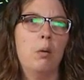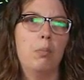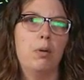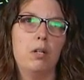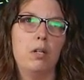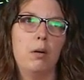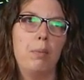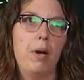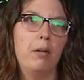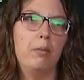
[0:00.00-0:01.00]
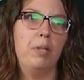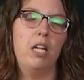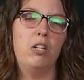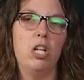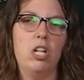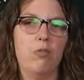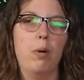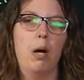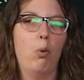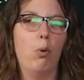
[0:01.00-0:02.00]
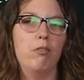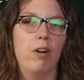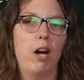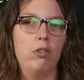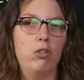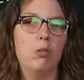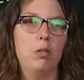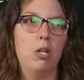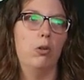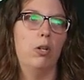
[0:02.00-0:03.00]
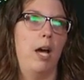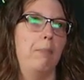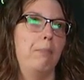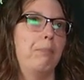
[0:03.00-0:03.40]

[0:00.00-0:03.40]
But about a pH change of about 0.5, you should be okay.